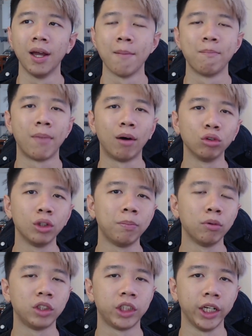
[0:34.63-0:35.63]

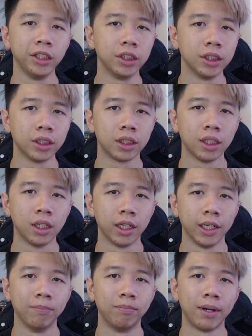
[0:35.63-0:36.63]
multiple changes
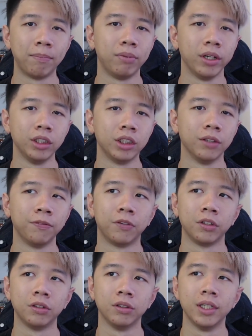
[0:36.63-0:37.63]
in preparation for
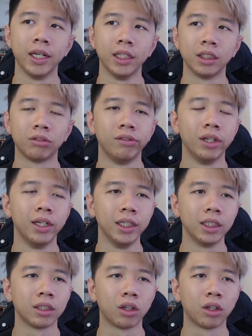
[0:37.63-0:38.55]
today's release,